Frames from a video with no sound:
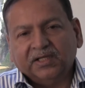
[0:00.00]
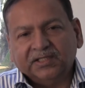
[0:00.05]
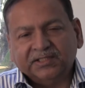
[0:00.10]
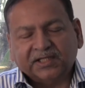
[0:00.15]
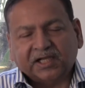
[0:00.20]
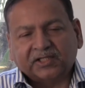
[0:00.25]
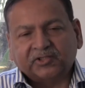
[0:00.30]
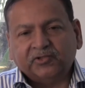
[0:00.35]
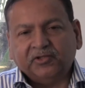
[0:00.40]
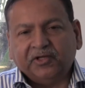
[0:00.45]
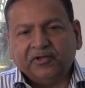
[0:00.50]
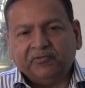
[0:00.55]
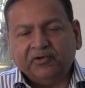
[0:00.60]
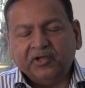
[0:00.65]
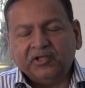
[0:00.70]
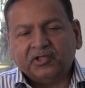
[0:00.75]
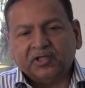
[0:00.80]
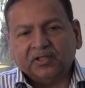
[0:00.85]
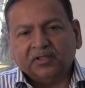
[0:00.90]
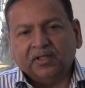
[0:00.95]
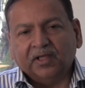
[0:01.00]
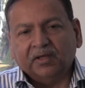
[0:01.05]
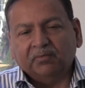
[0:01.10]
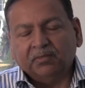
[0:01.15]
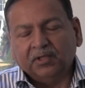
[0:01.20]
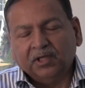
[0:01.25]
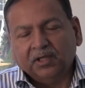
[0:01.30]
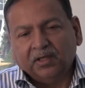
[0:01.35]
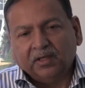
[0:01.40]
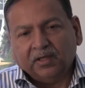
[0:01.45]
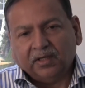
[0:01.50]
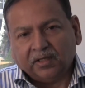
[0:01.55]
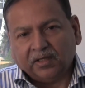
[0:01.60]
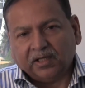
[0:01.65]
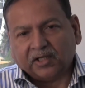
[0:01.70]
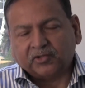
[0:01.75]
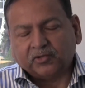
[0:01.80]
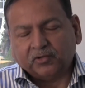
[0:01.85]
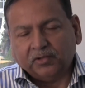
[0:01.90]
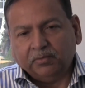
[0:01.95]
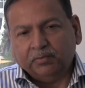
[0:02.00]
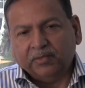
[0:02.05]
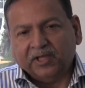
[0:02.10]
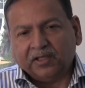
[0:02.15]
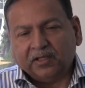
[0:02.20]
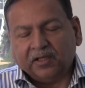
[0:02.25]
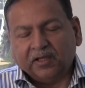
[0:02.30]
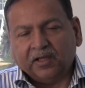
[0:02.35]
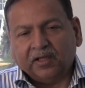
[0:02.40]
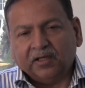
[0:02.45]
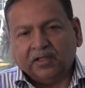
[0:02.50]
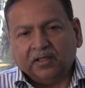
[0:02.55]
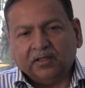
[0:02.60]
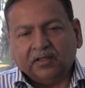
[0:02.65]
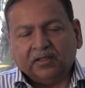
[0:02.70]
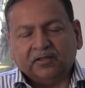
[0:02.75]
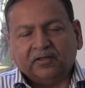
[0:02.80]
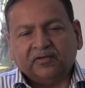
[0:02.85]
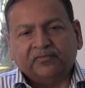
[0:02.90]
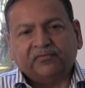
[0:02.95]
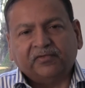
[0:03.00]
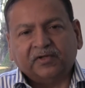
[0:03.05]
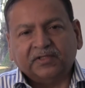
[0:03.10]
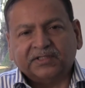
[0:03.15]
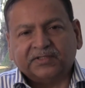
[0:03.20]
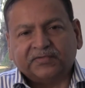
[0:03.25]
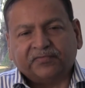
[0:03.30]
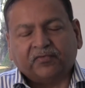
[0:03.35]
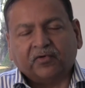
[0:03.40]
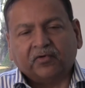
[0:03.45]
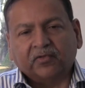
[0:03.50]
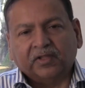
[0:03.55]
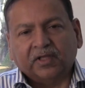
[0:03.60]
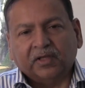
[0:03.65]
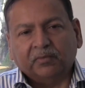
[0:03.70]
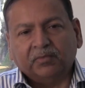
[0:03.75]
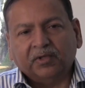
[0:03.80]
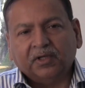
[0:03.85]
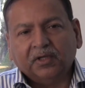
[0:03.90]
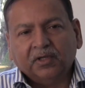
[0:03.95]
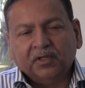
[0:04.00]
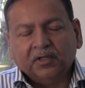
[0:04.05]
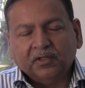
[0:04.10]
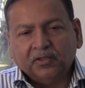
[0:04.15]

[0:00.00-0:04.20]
it's actually reaching them and actually making any difference for them